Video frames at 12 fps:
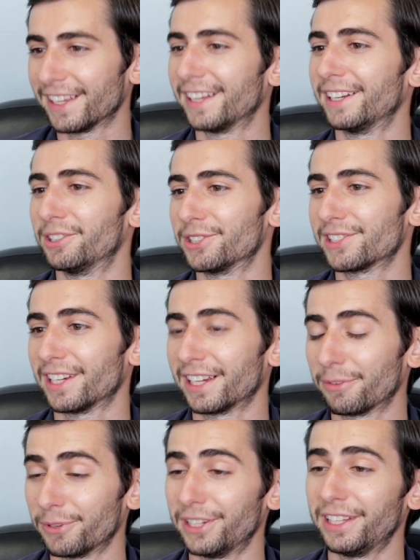then it was
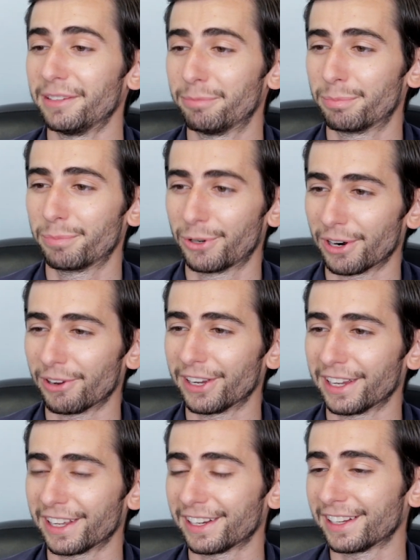like really
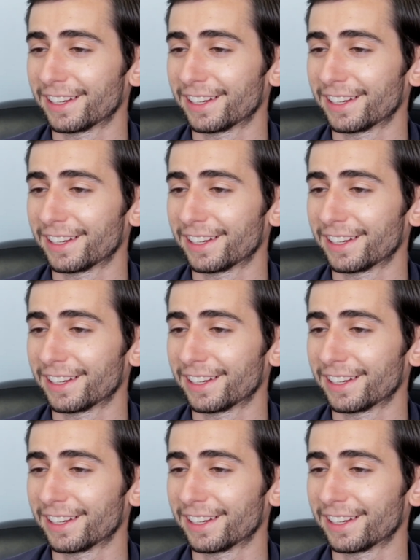growing in.